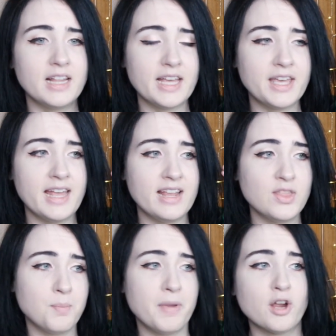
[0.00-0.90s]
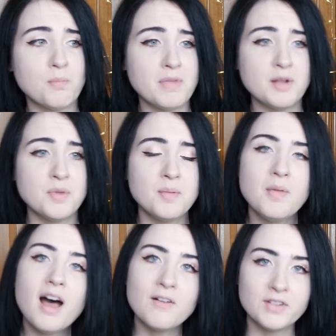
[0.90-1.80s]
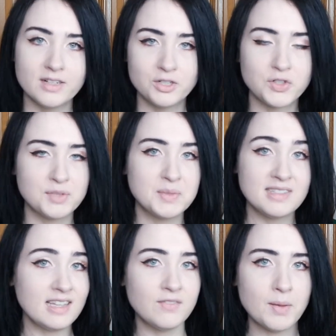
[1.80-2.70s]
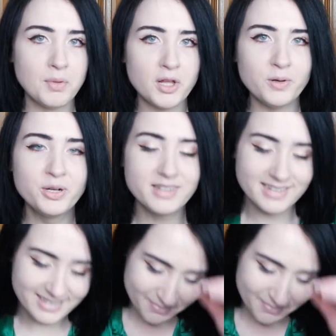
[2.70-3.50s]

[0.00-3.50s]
like hitting the bare minimum of a Christmas Eve upload.